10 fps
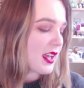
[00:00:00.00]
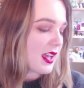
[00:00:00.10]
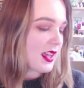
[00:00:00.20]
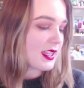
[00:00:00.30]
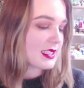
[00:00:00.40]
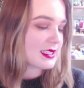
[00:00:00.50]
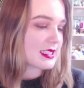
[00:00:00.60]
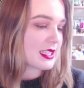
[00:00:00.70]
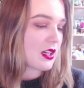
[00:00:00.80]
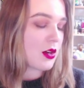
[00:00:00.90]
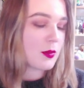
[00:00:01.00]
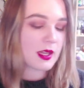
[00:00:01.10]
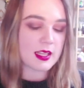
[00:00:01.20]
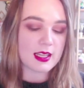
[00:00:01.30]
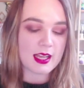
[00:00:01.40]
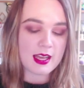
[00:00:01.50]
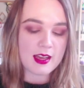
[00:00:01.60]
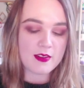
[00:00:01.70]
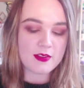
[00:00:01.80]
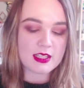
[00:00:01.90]
Let's see. Oh, and I
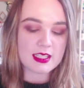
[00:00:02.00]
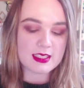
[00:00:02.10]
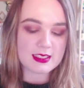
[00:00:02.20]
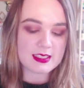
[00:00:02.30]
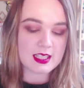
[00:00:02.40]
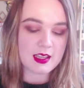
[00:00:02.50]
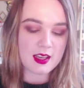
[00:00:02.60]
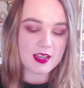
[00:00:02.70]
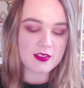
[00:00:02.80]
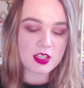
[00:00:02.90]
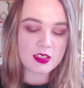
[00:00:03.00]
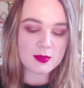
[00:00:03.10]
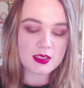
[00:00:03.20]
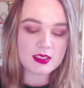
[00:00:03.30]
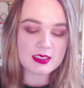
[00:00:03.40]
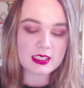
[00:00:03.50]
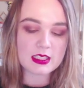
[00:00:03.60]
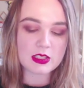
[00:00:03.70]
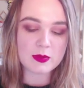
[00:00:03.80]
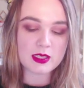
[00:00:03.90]
have this. I've talked about this a
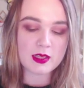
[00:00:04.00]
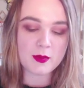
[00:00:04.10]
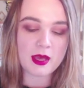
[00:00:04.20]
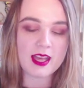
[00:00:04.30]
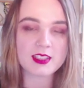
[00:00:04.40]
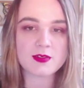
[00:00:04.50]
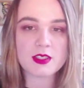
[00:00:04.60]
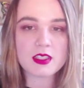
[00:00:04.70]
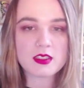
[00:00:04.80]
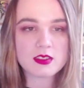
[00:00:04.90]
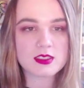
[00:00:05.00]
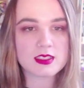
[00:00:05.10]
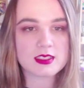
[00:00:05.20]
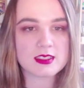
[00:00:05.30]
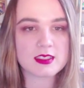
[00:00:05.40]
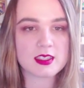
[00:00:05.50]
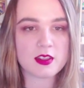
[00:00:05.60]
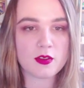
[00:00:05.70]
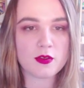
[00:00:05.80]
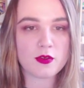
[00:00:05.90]
little bit in past videos, and this is
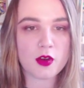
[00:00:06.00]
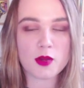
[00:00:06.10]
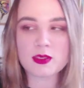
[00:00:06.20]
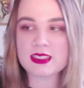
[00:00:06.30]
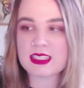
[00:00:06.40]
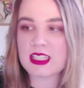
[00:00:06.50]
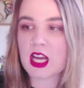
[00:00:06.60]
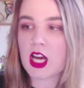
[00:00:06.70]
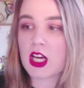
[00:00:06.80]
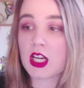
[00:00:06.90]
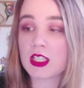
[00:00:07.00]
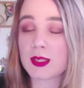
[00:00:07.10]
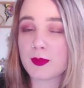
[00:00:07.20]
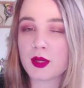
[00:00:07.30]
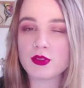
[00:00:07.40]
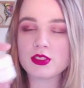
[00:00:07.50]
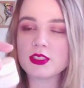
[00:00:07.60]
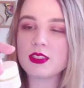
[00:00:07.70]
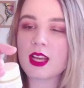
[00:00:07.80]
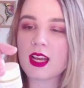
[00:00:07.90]
the Farmacy Honey
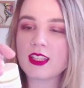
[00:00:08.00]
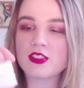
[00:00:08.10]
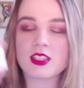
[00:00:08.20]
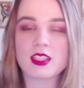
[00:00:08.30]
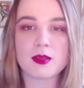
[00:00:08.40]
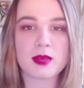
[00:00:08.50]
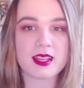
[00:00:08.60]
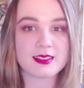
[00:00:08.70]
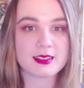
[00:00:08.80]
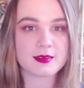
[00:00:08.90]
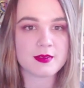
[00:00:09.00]
Potion Hydrating Mask.